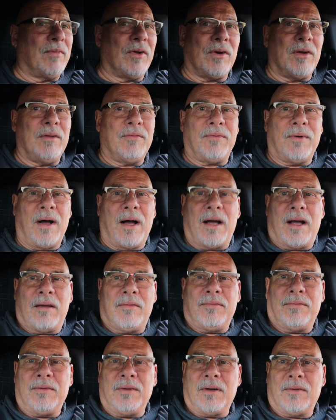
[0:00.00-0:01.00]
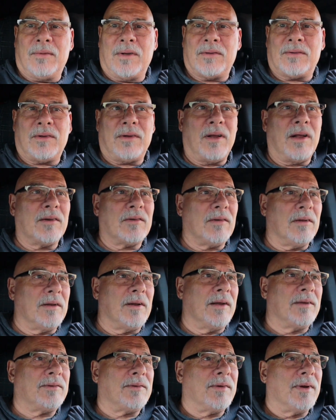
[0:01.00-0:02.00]
35 in a residential
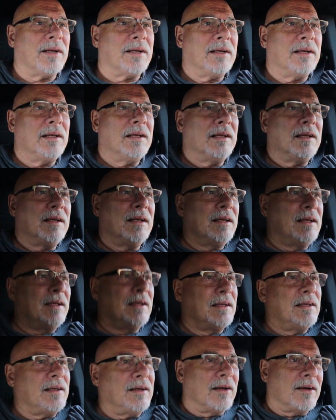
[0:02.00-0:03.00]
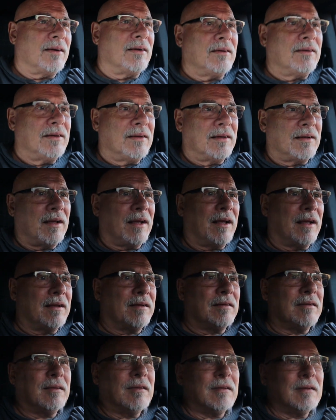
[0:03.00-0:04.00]
district here,
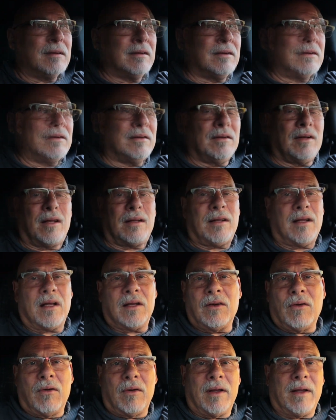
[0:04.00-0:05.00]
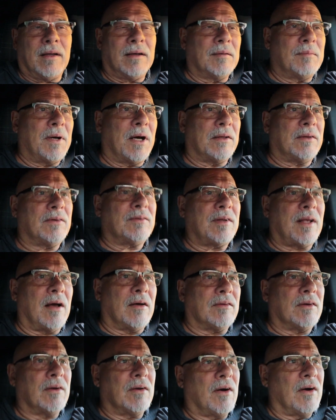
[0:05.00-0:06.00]
and there's nothing annoying about the
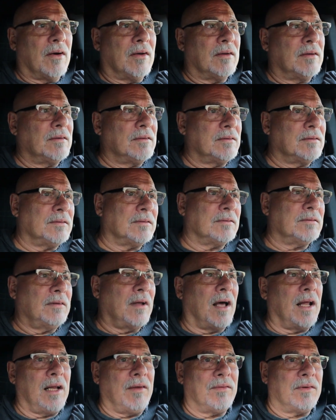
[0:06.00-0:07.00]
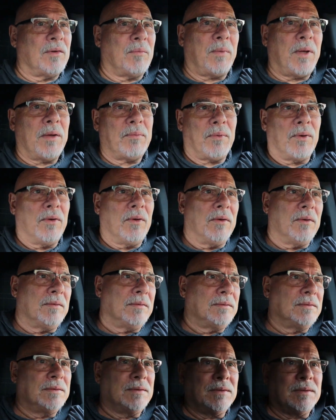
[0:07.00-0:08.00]
sound at all, not even to people
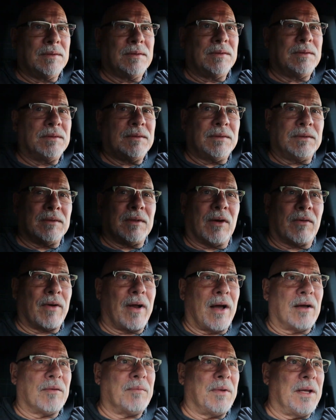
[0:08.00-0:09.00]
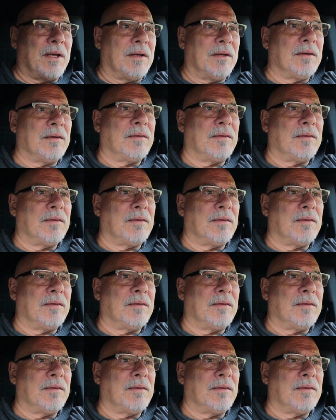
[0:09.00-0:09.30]
around me.